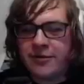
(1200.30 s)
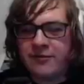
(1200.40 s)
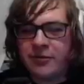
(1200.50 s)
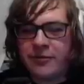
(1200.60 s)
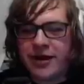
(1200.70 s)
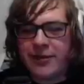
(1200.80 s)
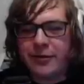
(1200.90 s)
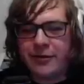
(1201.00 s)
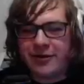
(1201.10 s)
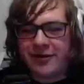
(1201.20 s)
this room we gotta
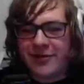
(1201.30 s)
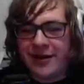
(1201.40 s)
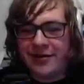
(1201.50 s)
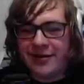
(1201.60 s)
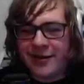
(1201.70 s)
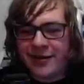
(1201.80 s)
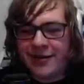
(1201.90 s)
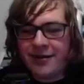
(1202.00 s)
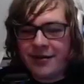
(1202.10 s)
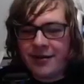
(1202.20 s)
push all these pencils in
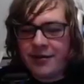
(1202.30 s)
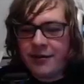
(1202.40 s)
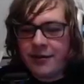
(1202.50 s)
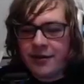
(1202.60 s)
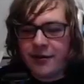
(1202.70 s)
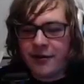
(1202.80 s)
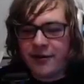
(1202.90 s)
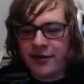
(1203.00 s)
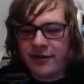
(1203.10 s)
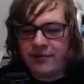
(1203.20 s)
order
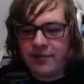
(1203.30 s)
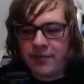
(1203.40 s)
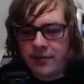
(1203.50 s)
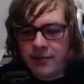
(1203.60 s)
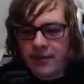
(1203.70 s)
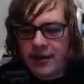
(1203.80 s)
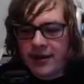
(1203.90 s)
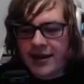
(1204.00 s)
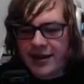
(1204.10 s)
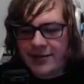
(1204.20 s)
to
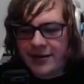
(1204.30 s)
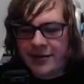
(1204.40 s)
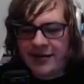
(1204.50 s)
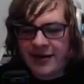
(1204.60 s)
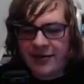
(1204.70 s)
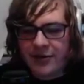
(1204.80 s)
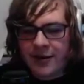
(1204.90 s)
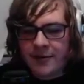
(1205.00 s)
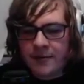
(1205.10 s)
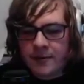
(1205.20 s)
get up here, essentially.